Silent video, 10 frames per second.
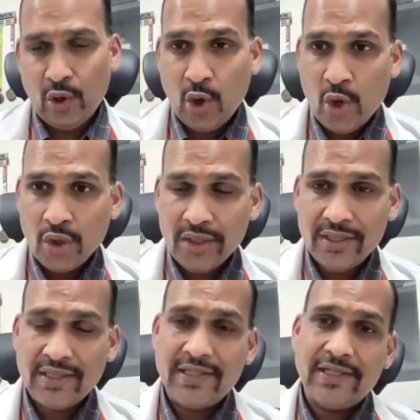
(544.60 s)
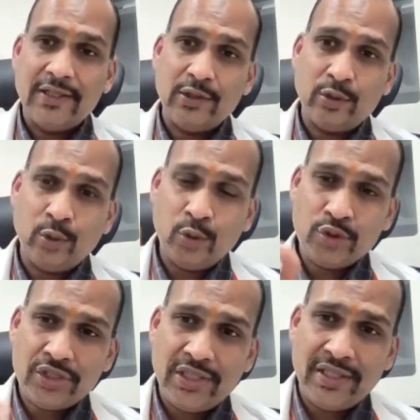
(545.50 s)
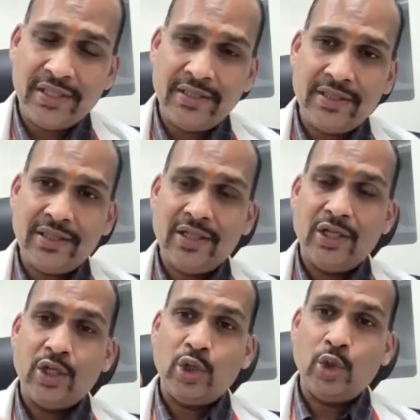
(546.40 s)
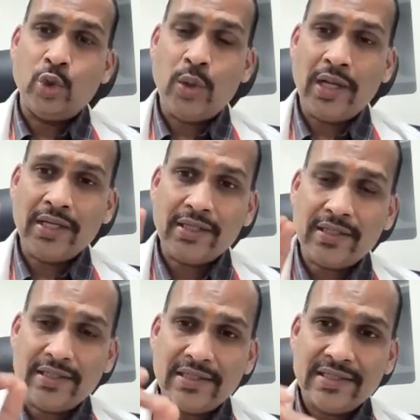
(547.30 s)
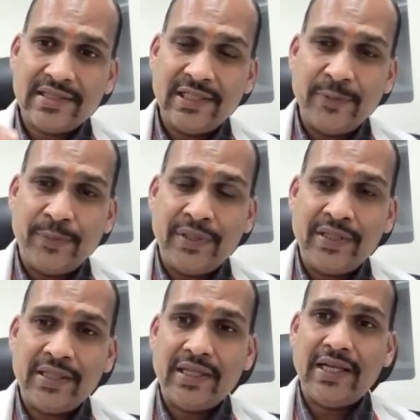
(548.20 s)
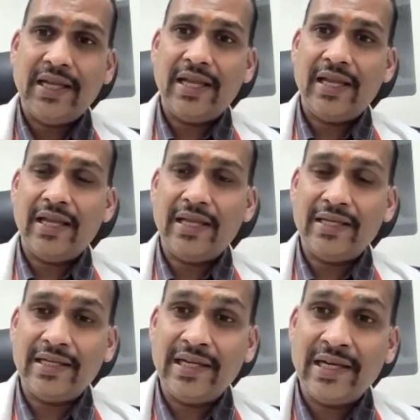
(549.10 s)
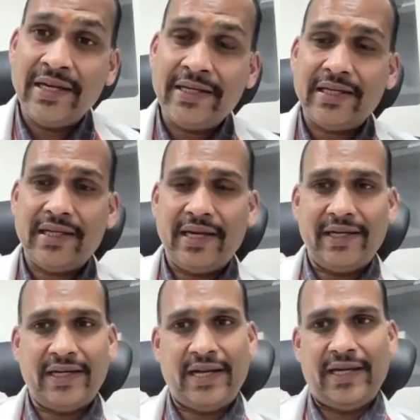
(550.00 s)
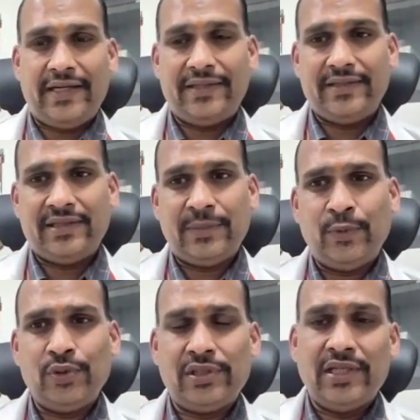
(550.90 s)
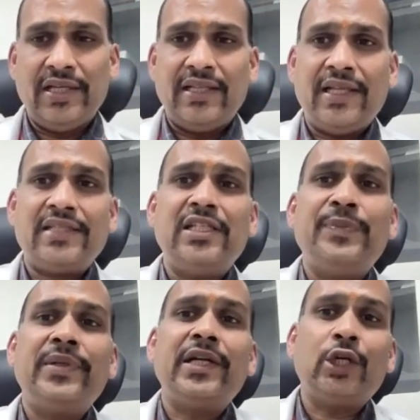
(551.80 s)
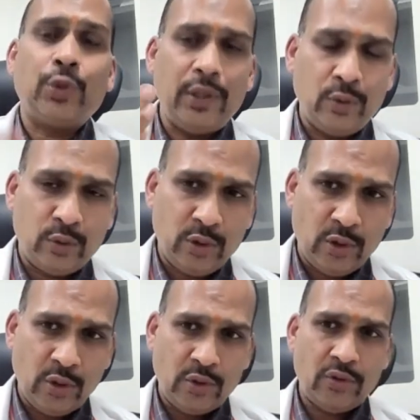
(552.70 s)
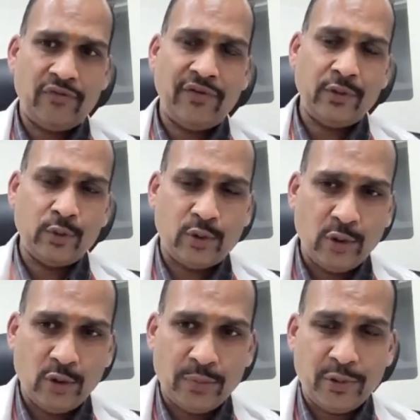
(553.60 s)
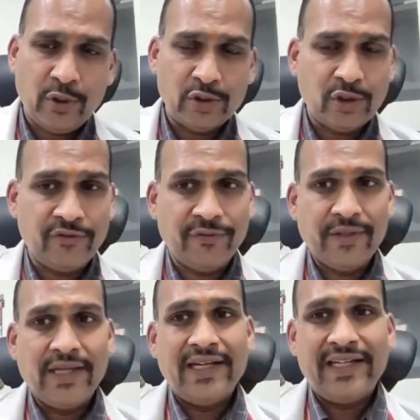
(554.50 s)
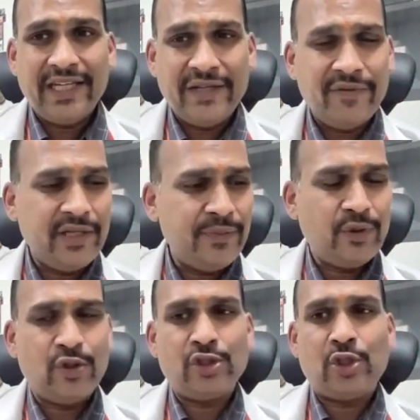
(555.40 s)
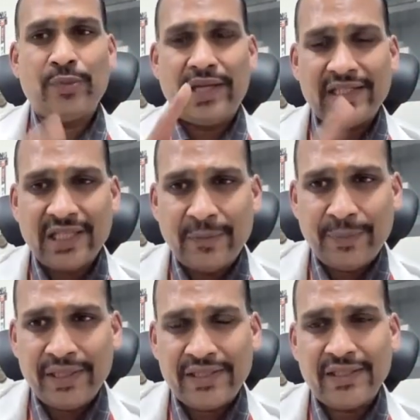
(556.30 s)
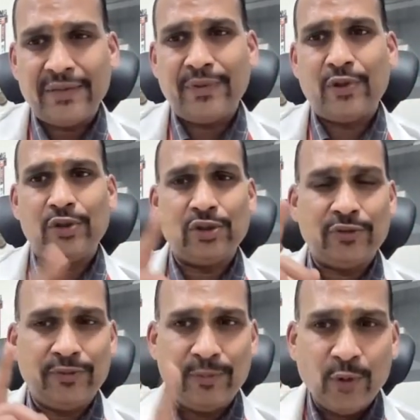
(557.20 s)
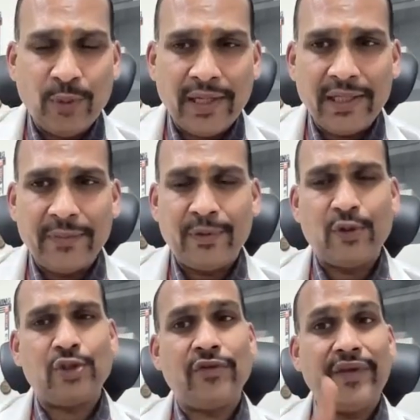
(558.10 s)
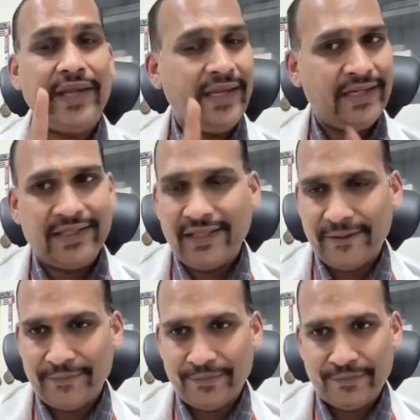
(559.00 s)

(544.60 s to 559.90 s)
or those children who are sleeping late at night. Suppose they are sleeping at 12 o'clock or 1 o'clock because of TV, because of exam pressure, because of mobile, because of anything,